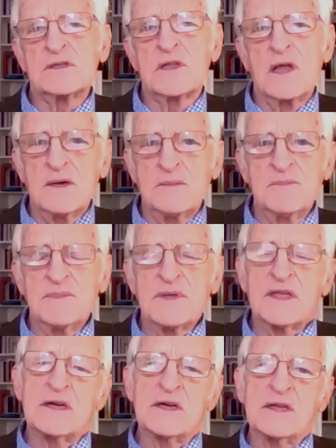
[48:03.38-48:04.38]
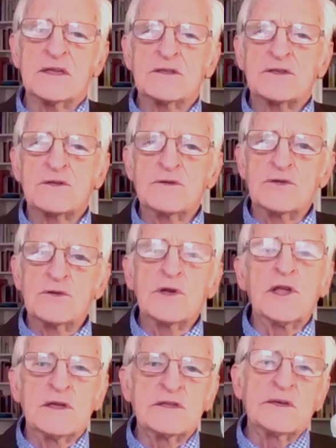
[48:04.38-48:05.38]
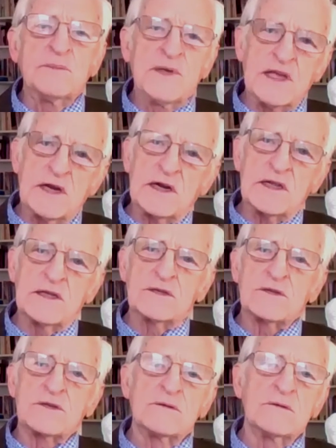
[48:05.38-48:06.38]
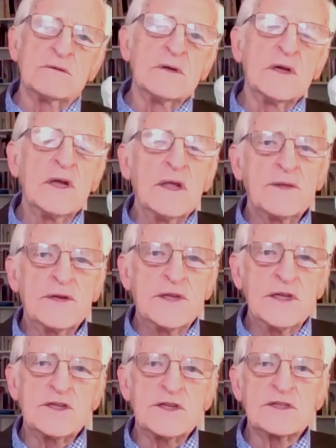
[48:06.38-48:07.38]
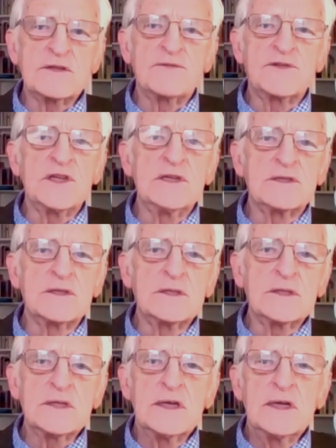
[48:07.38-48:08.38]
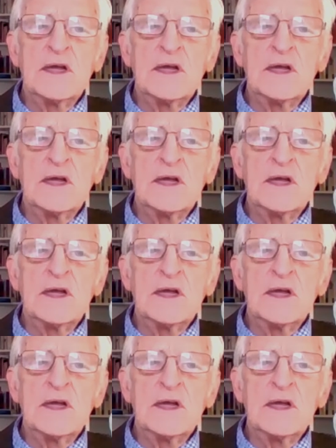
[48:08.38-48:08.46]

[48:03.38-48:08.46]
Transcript: Islam, and it is to Judaism, and it is to the teachings of Jesus.